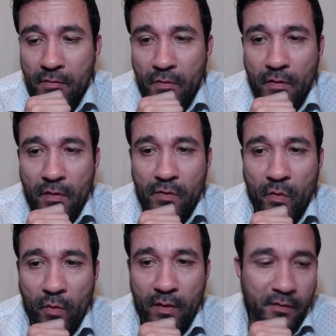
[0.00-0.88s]
So I guess I'll
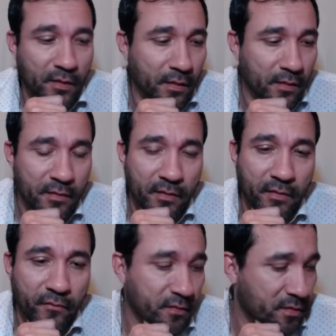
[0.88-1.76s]
wait a second to see
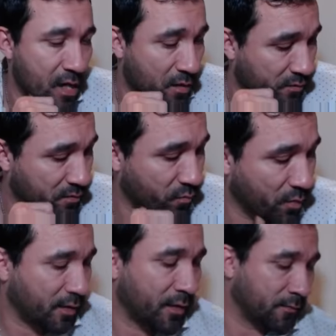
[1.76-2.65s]
if the sound is
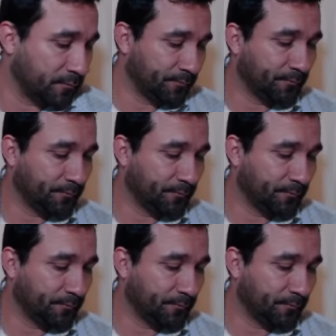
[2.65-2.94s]
working.